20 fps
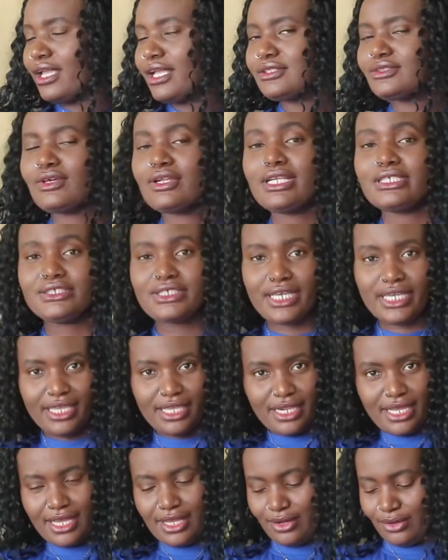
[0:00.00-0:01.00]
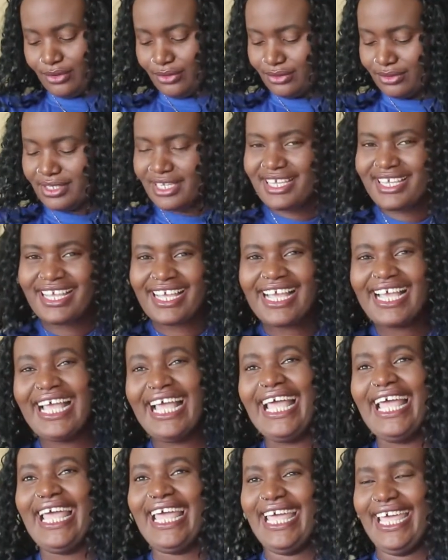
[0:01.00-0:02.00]
is gonna check it out.
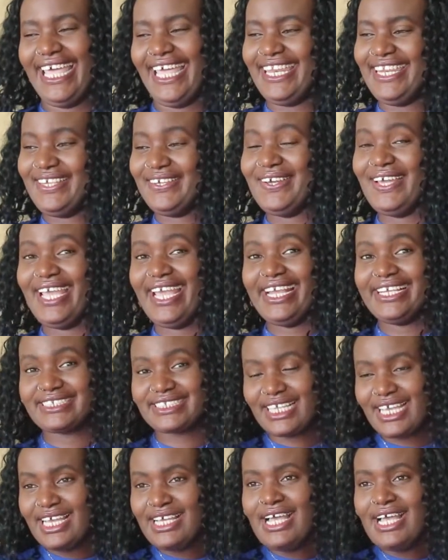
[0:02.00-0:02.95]
Anyways,